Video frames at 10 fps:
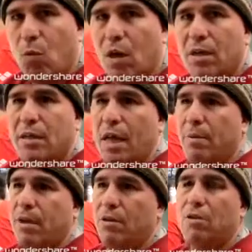one time,
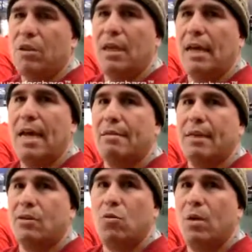and it usually lasts
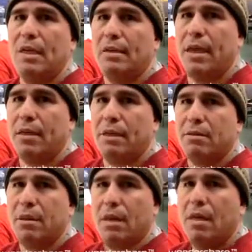like 20 seconds.